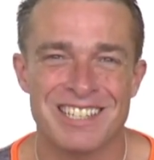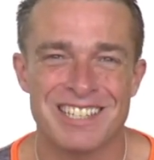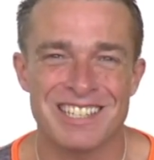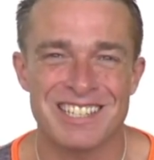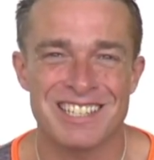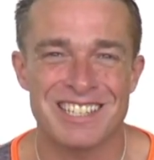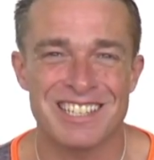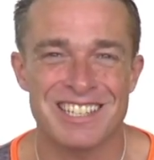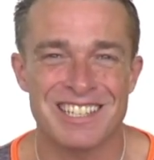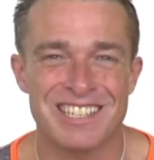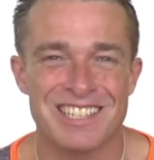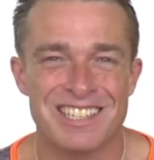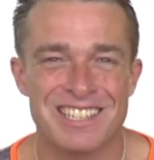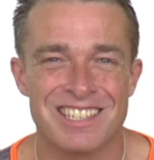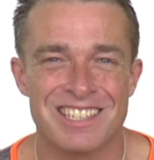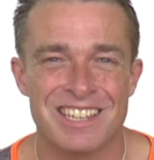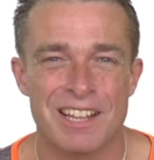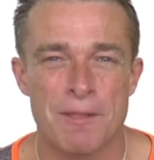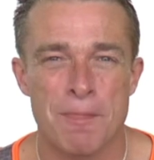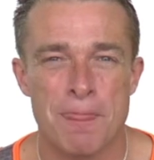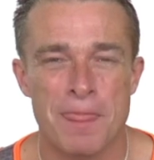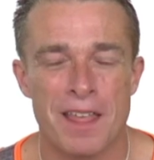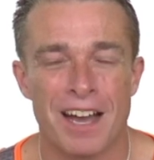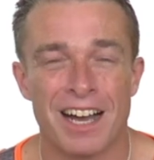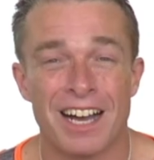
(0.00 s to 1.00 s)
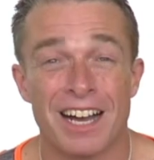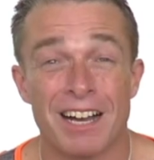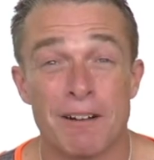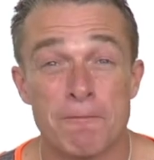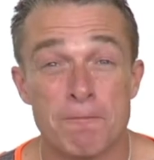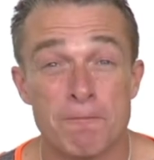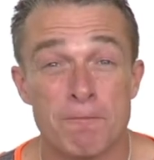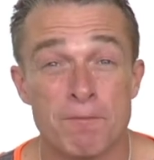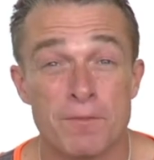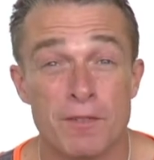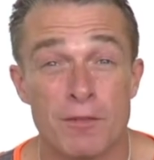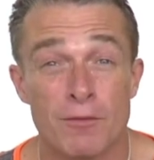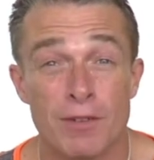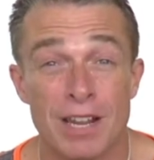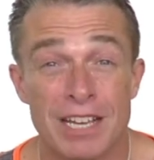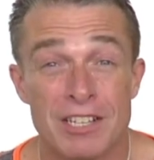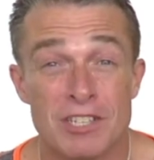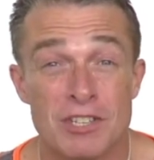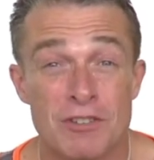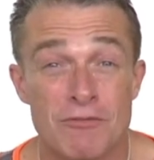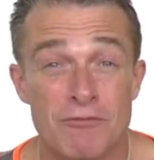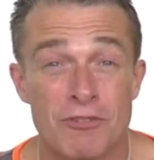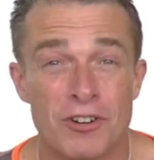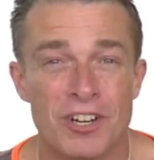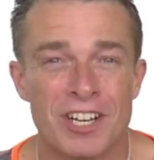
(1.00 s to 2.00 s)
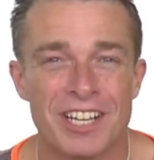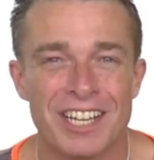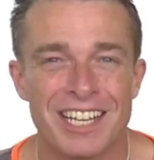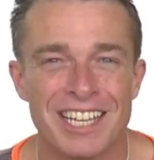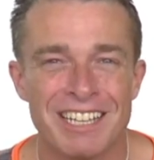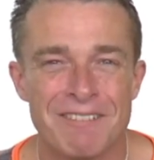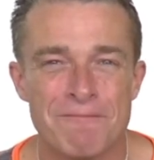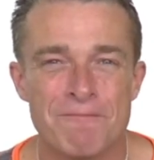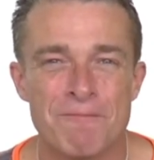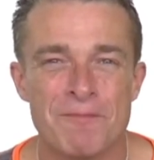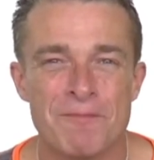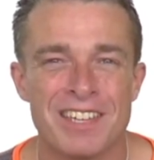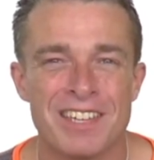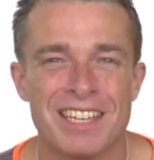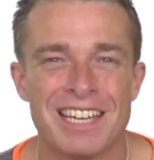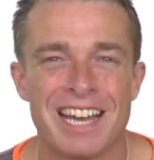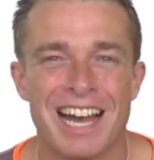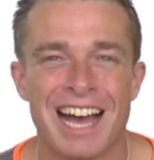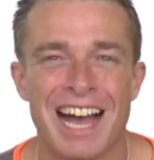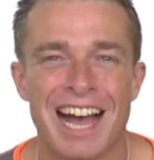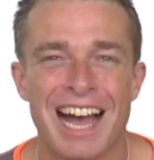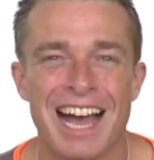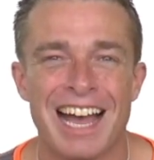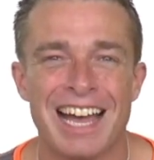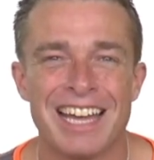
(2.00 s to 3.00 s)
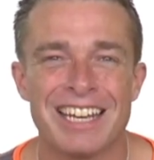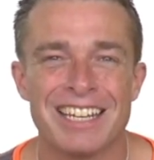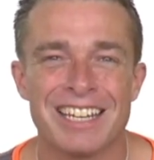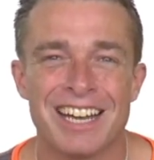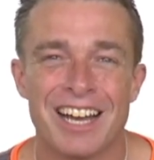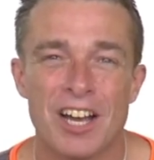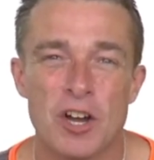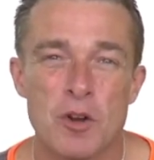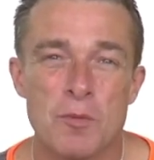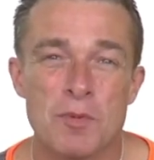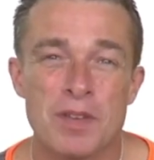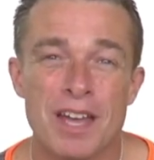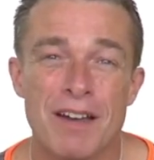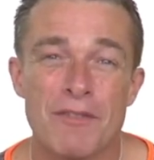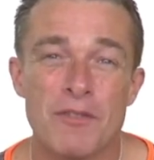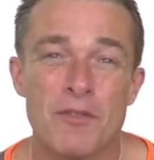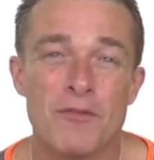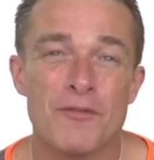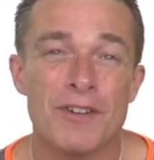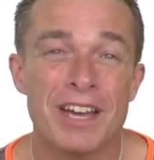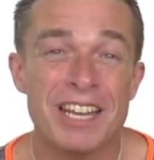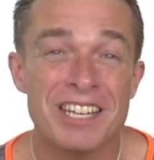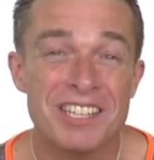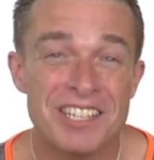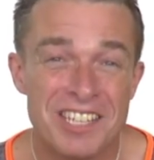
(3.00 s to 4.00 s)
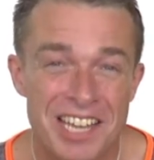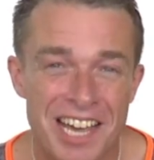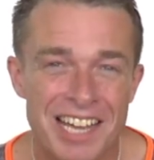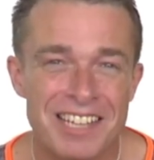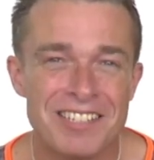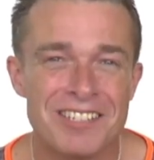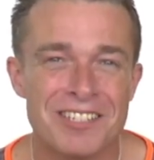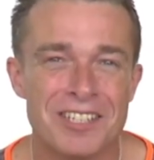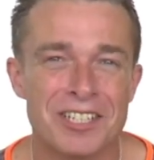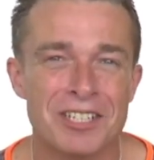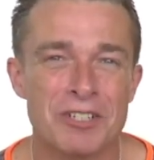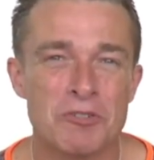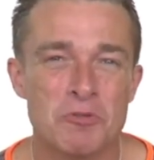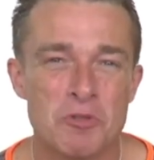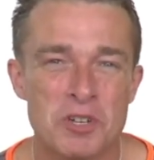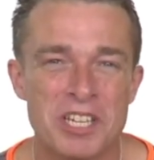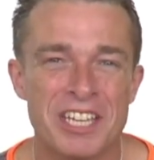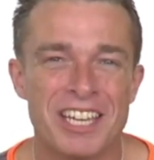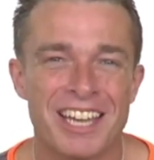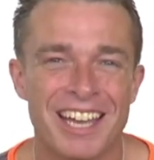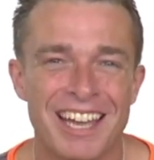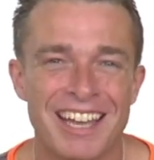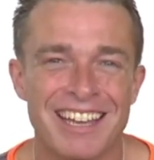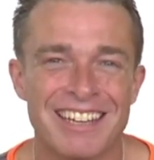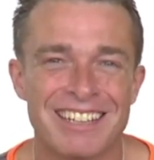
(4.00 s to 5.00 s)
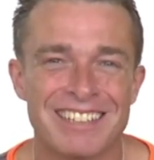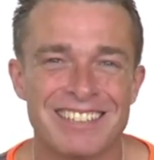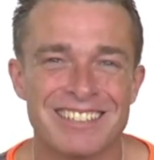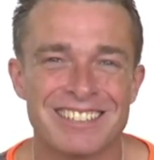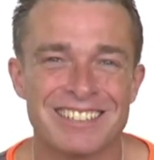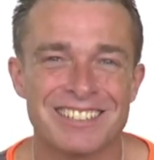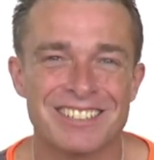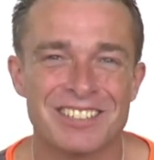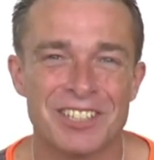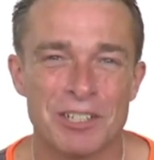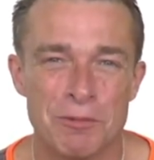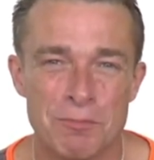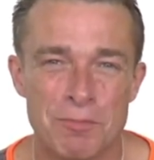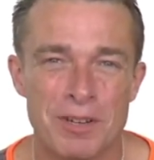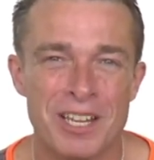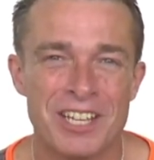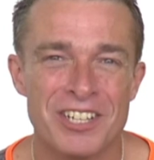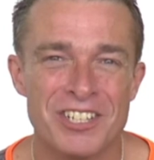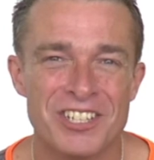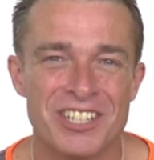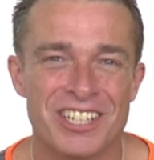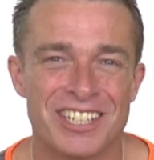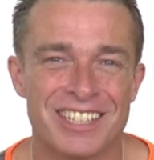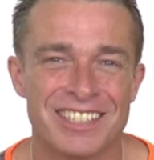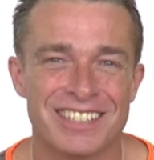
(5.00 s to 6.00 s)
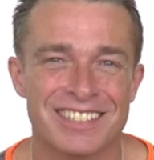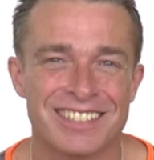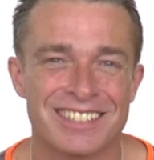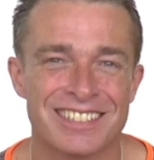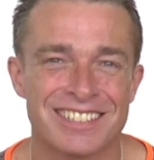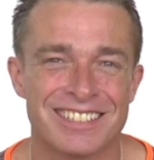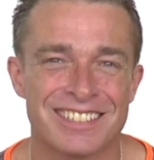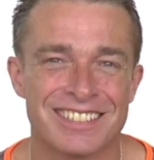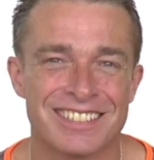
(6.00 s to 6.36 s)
This is Flexi Friday, and I hope you have a fantastic weekend. God bless you.